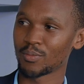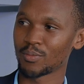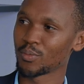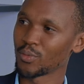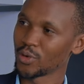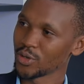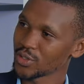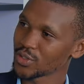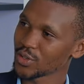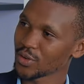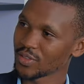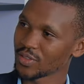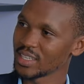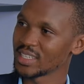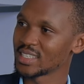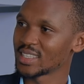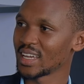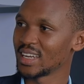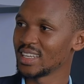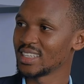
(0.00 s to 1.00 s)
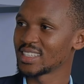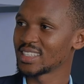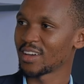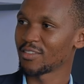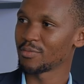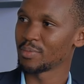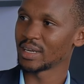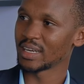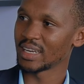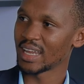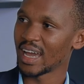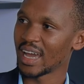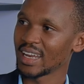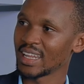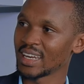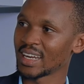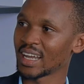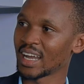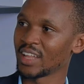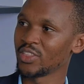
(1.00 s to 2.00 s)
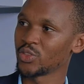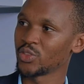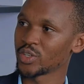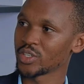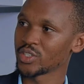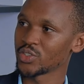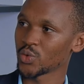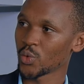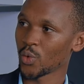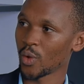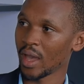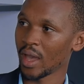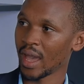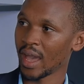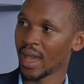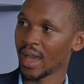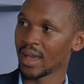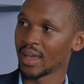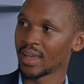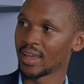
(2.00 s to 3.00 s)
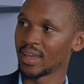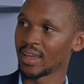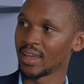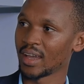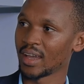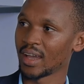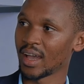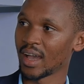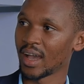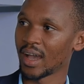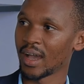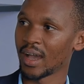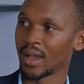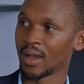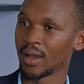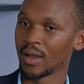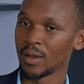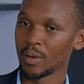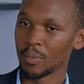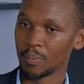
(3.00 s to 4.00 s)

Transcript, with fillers: most of these studies have been done in countries where uh,